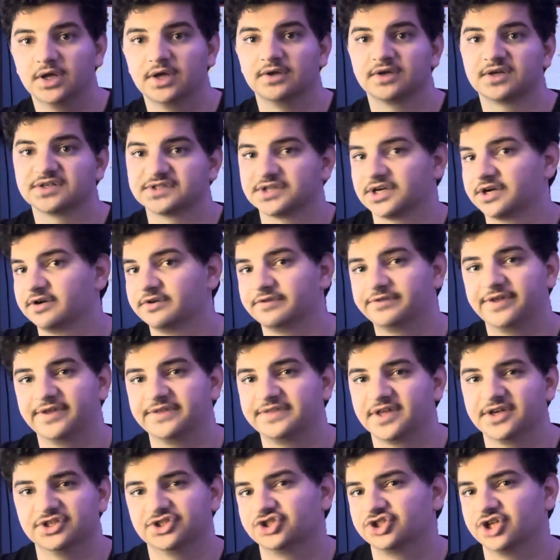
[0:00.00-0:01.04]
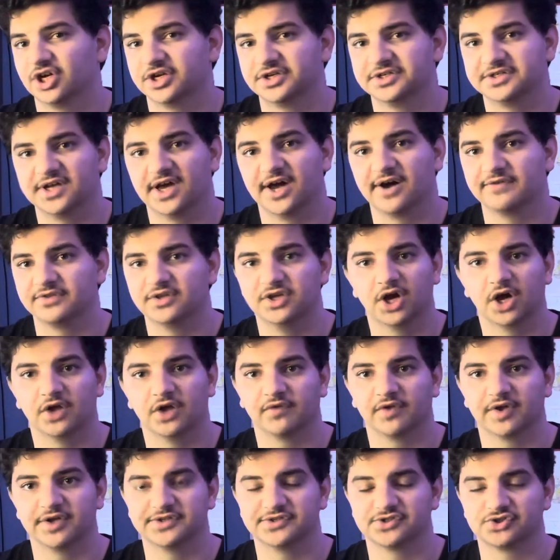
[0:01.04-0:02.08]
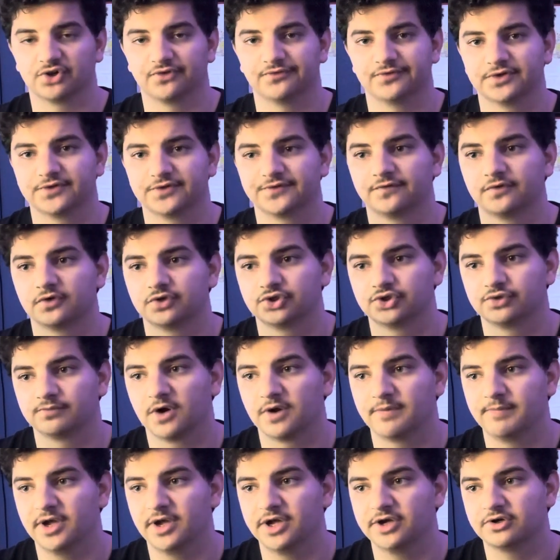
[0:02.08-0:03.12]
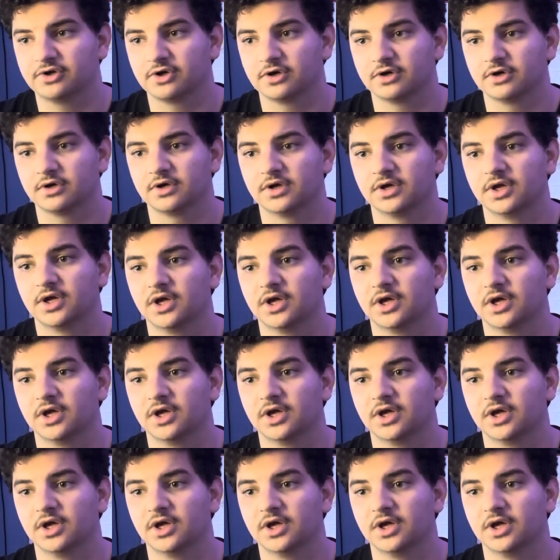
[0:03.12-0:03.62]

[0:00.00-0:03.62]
because I don't think they shut down the online service for Super Mario Maker.